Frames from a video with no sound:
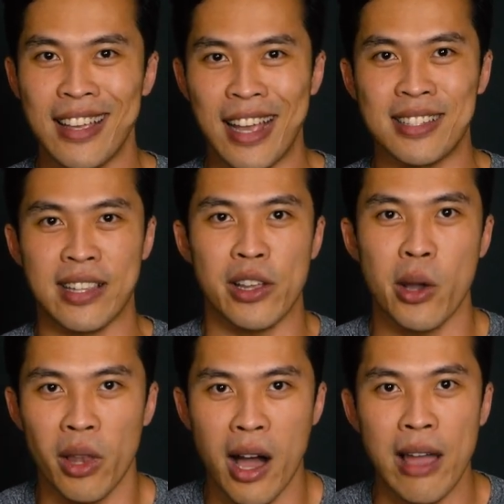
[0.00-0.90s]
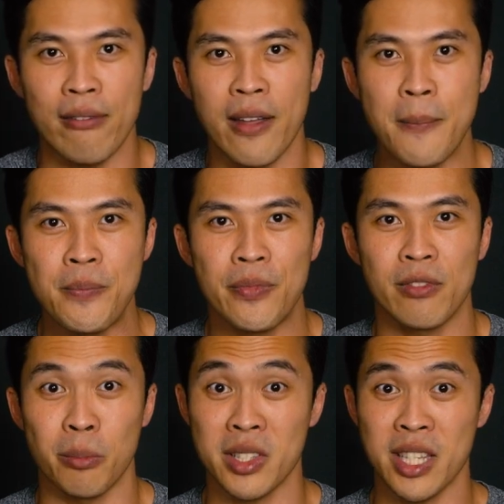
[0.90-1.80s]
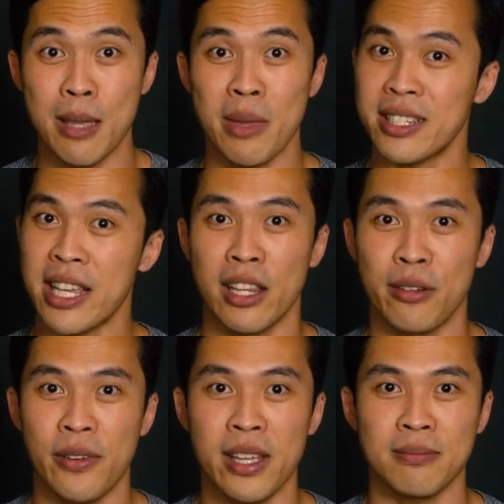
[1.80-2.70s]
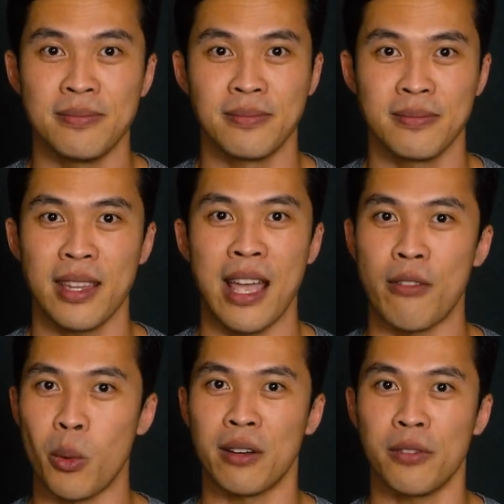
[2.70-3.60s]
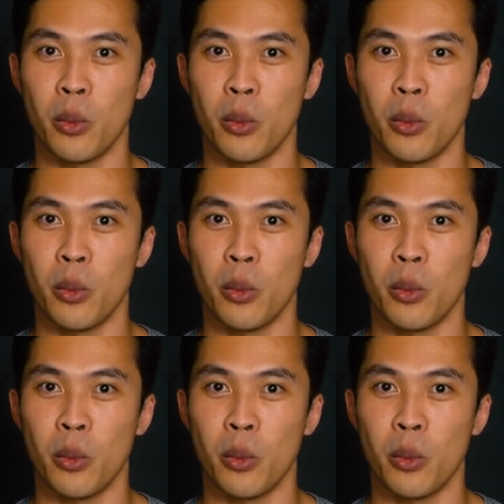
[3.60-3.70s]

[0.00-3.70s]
as they go live. From the team at Tailored Fit, have a wonderful